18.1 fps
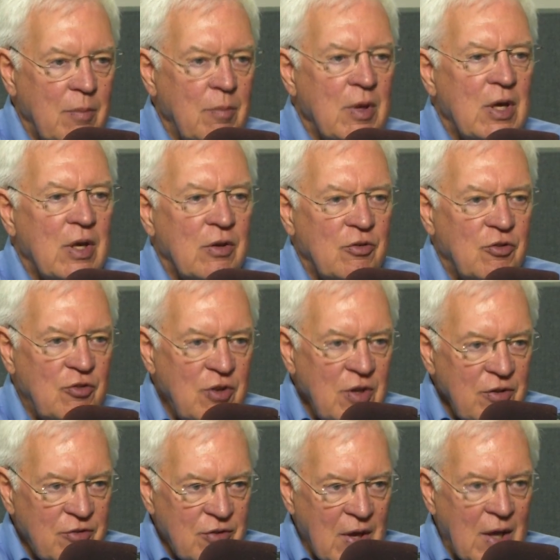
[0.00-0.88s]
because
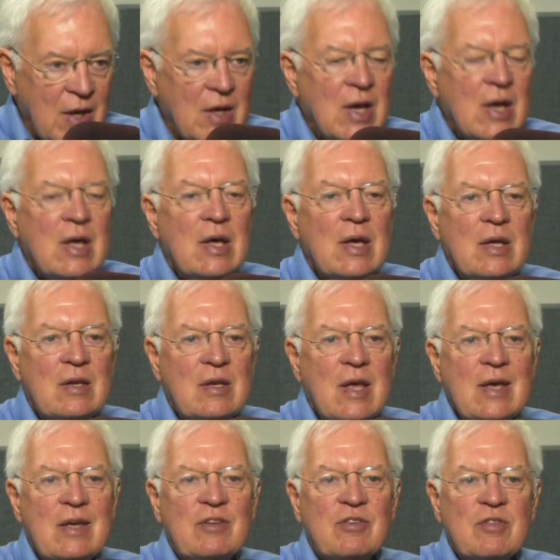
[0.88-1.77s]
she said it
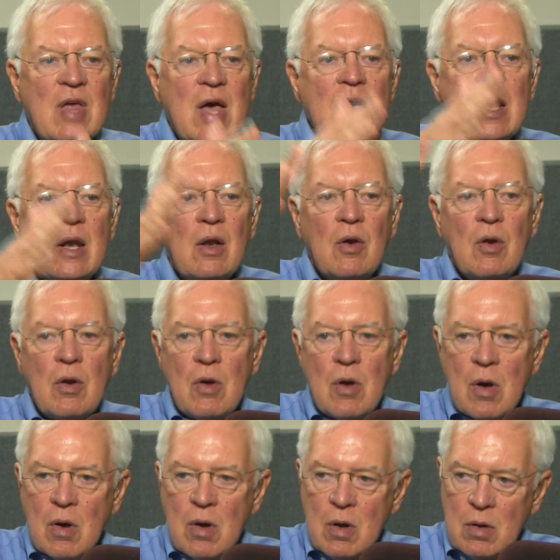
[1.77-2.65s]
takes that
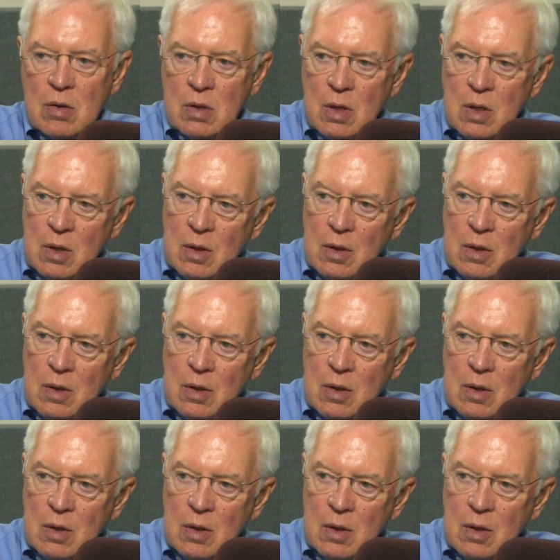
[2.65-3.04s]
long